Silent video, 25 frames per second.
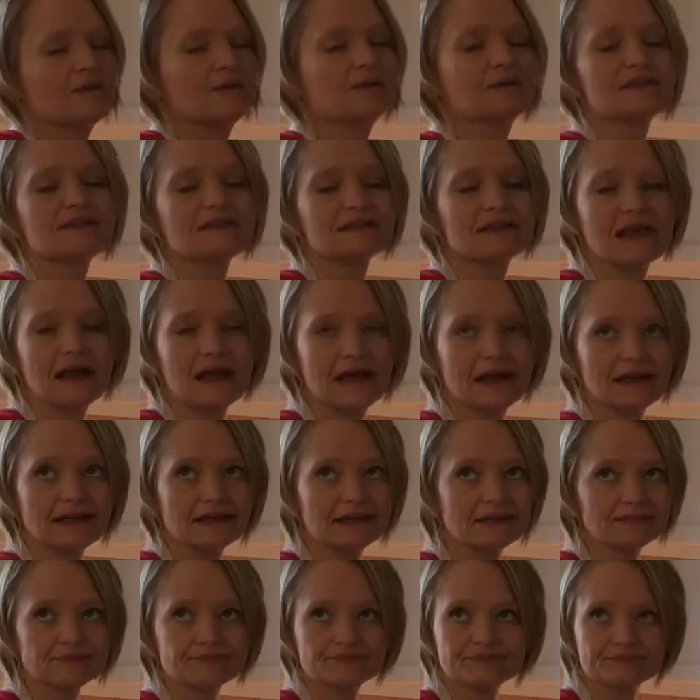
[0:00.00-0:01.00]
was like
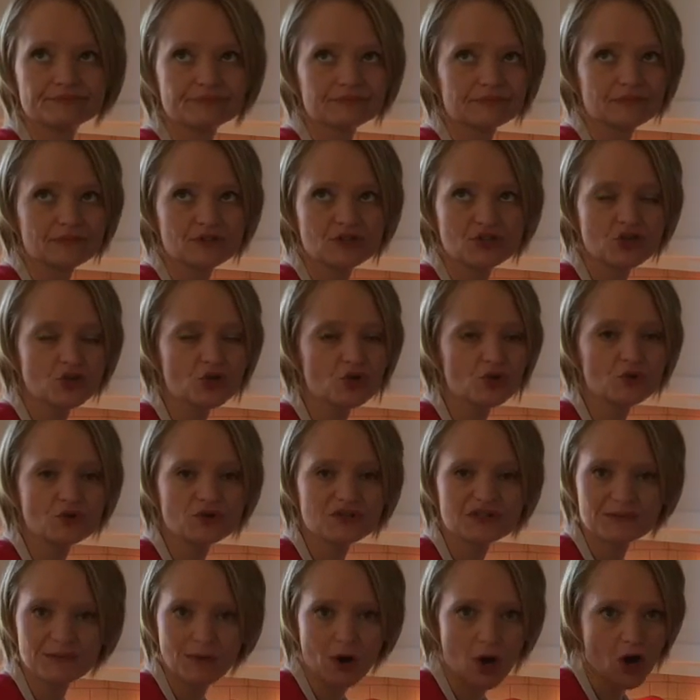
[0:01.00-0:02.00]
2
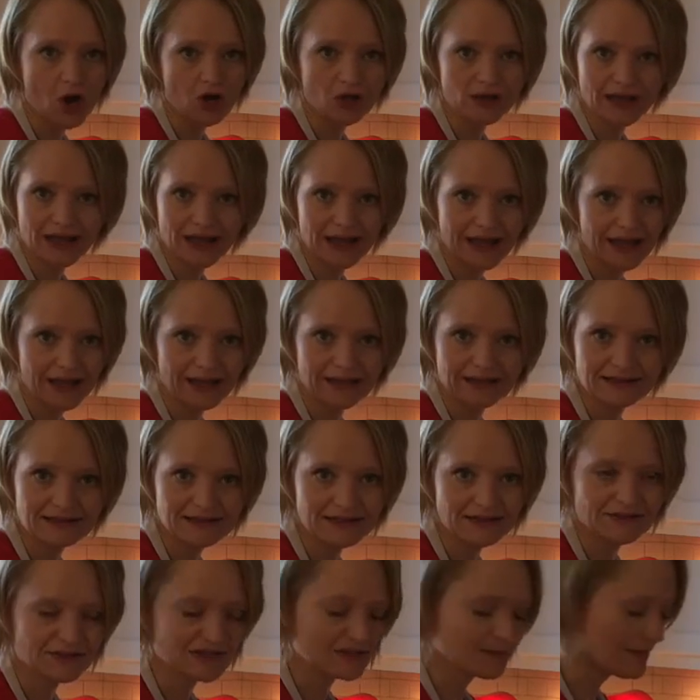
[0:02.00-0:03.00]
small cans
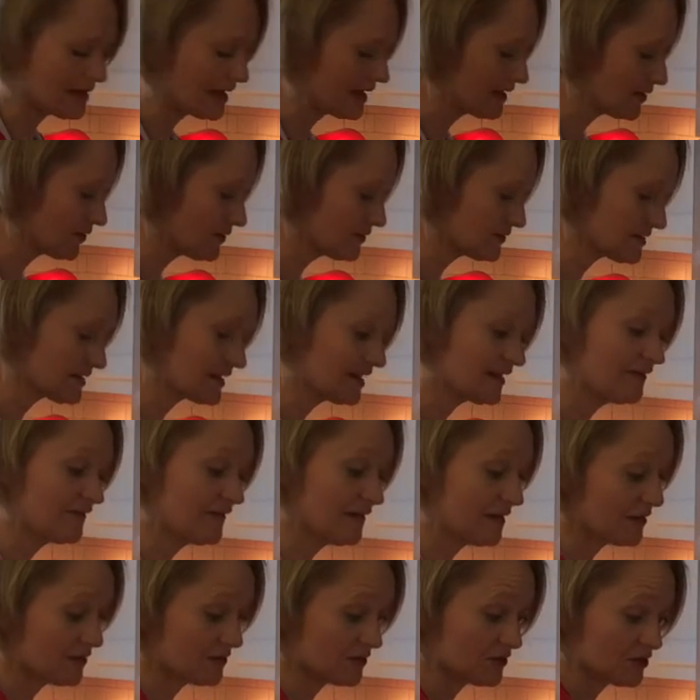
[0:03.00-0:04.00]
of tomatoes, and I
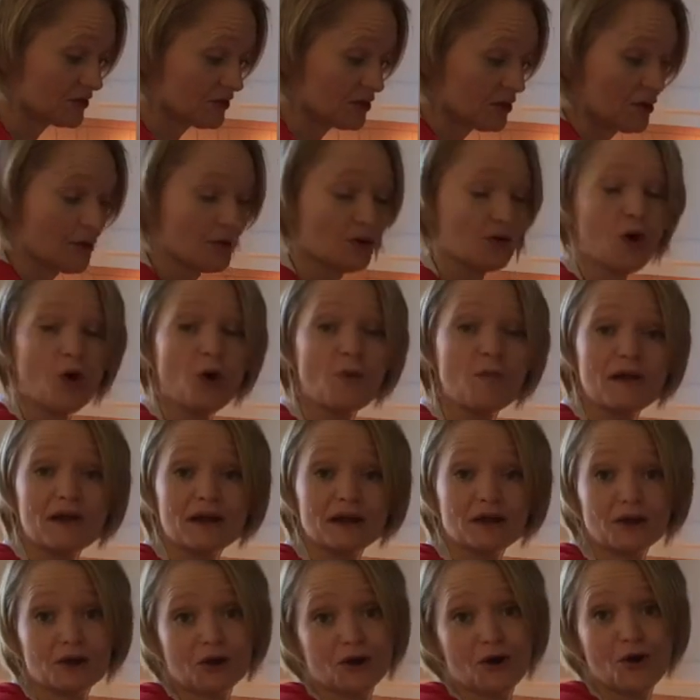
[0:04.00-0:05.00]
figured, you know, go
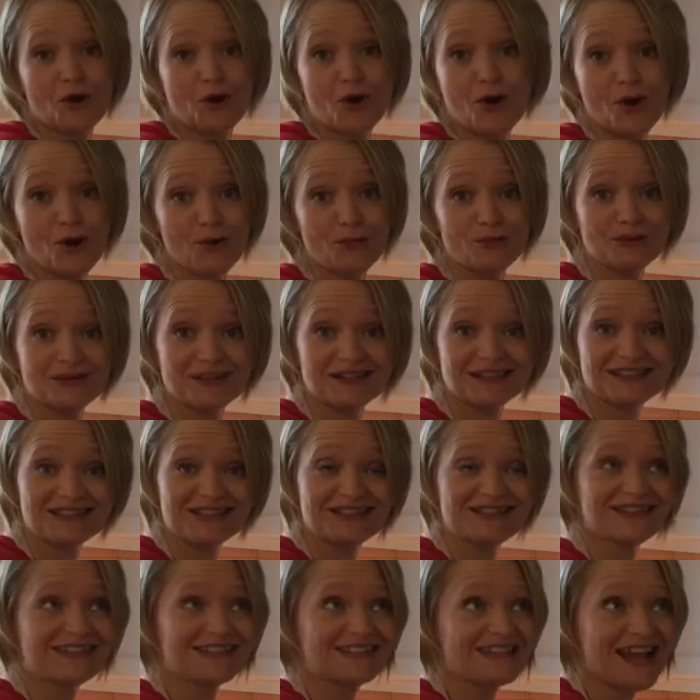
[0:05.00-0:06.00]
big or go home, because
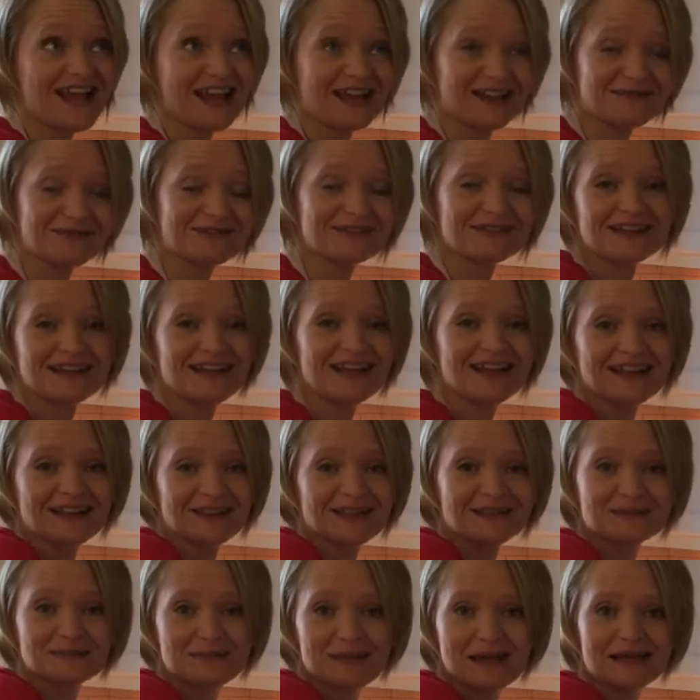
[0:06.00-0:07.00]
this
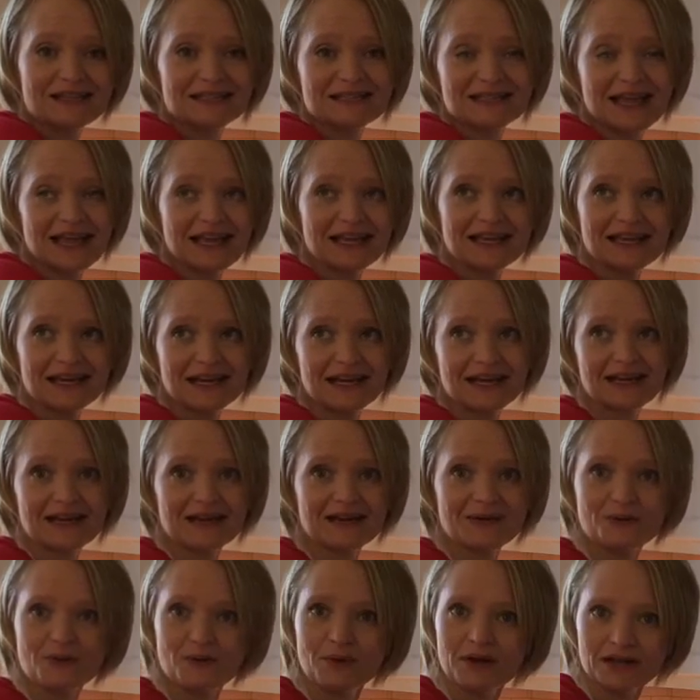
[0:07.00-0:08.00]
makes like
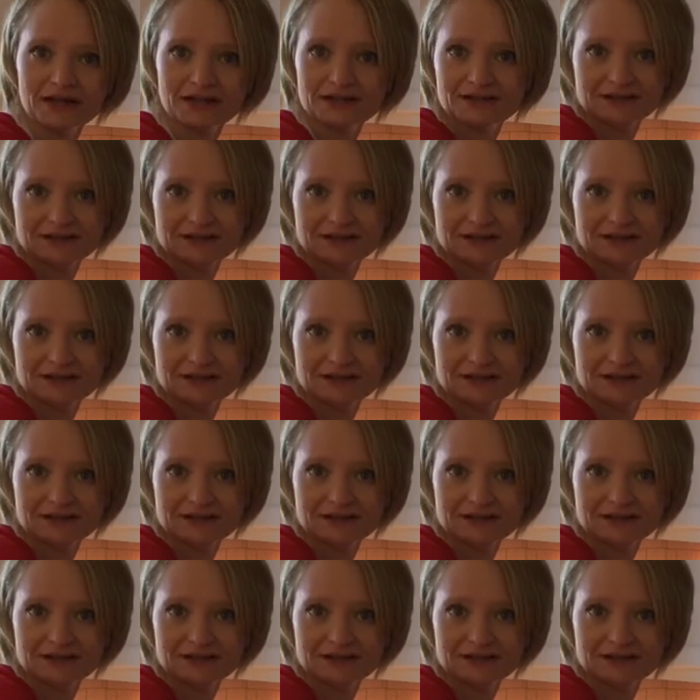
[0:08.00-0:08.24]
what,